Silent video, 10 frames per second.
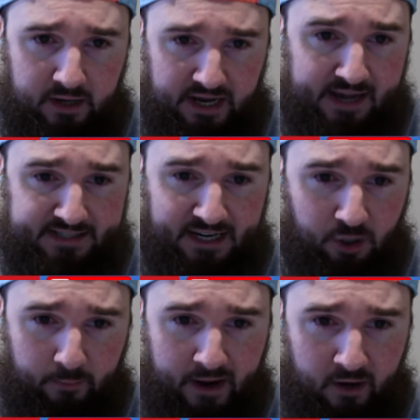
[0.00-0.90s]
Yeah,
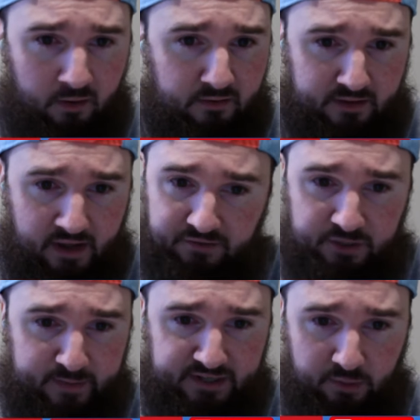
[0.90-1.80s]
Sacramento, they've
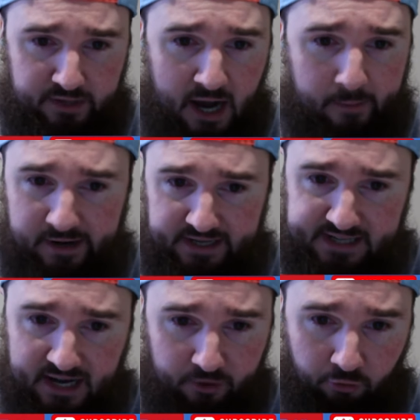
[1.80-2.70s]
just been so dominant. It's
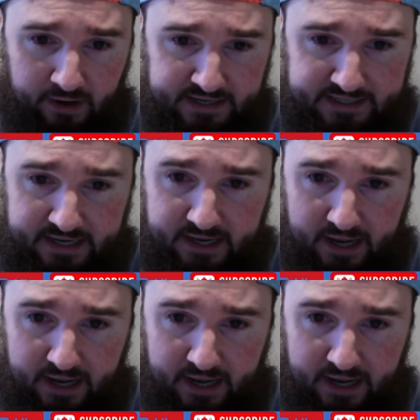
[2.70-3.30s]
kind of crazy.